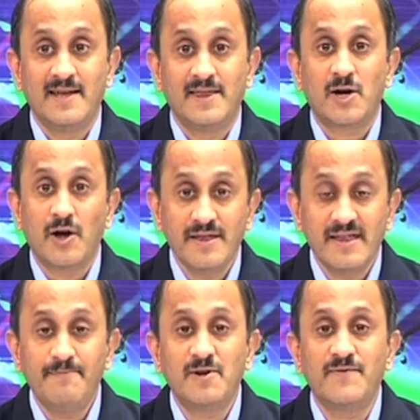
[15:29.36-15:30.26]
The
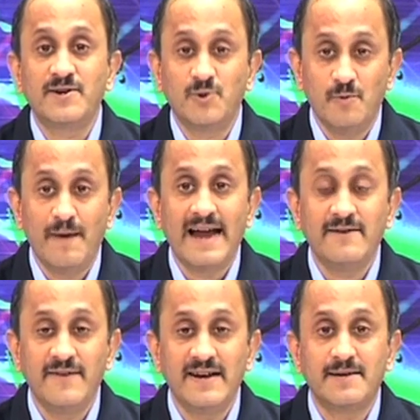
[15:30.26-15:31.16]
concept of a
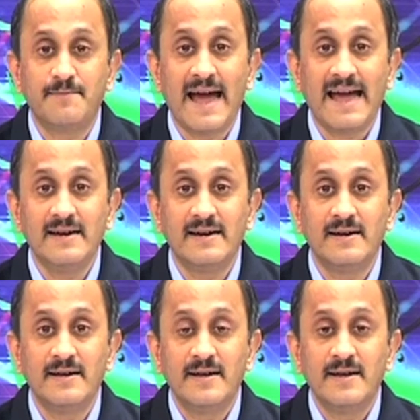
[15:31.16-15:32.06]
2-band filter bank
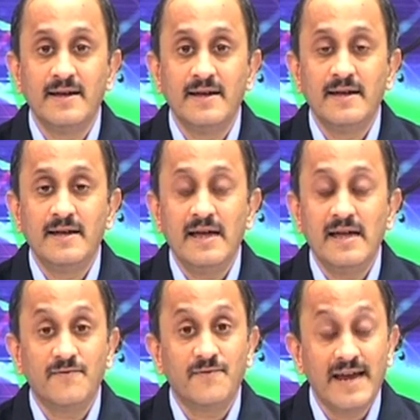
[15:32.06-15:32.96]

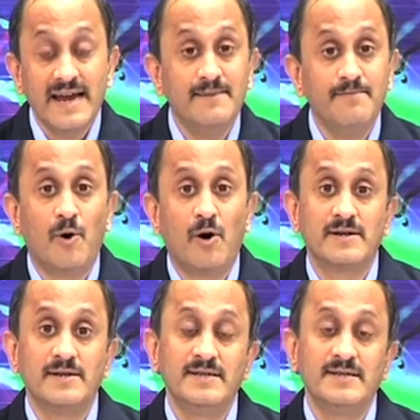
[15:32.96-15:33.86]
is of great
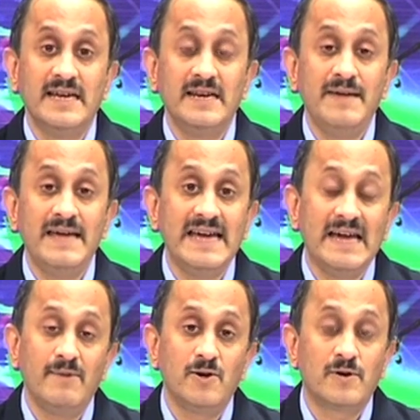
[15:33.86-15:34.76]
importance in being
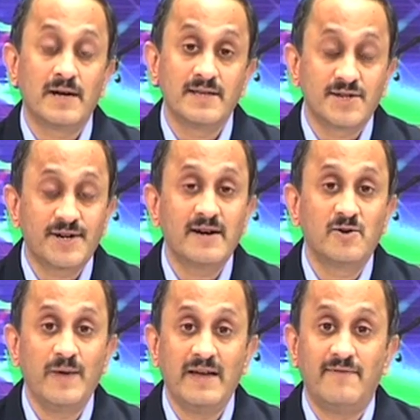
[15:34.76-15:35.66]
able to
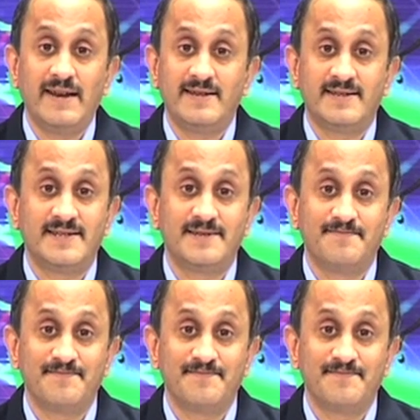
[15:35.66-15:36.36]
construct wavelets.